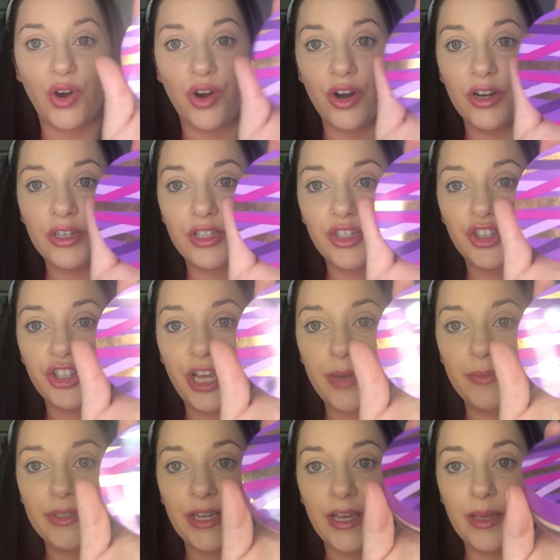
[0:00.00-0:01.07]
Tarte
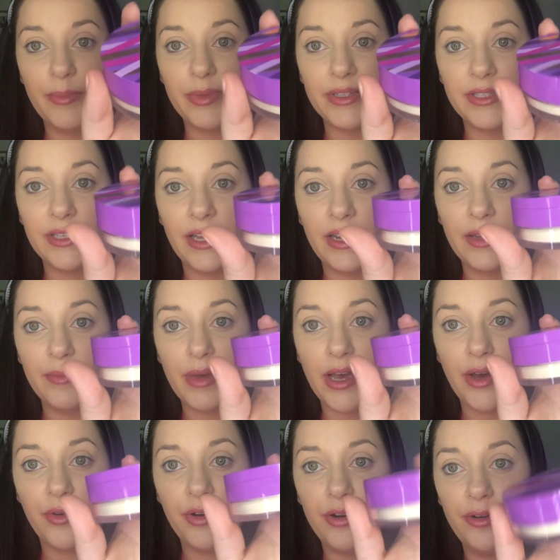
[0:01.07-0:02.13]
Shape Tape Setting
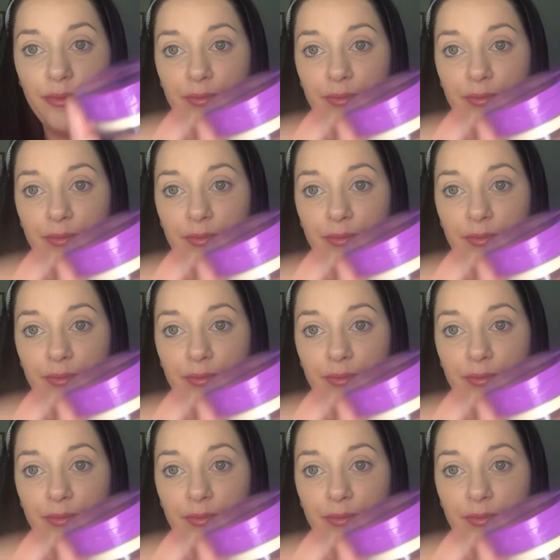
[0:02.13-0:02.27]
Powder.